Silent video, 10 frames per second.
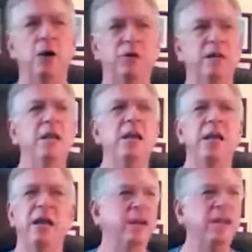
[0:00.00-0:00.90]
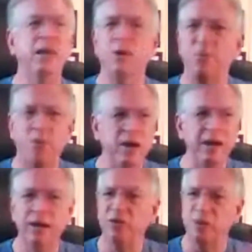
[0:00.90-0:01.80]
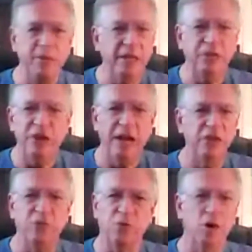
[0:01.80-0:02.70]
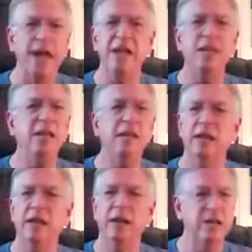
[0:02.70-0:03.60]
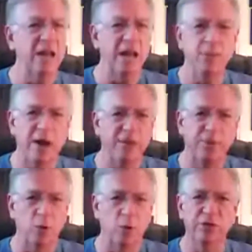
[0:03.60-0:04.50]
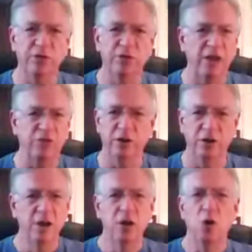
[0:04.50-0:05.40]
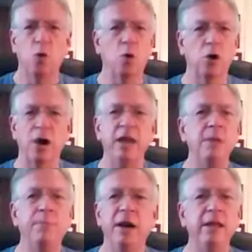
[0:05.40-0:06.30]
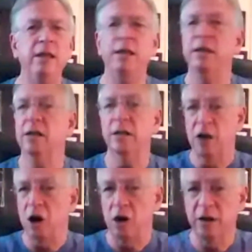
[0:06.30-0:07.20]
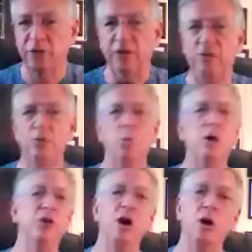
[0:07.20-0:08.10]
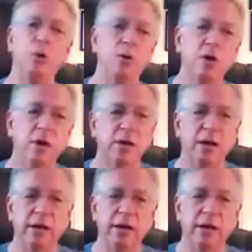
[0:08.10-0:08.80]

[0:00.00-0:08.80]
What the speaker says: all about, and funding is the big challenge for any nonprofit organization or anybody, an artist, as you well know,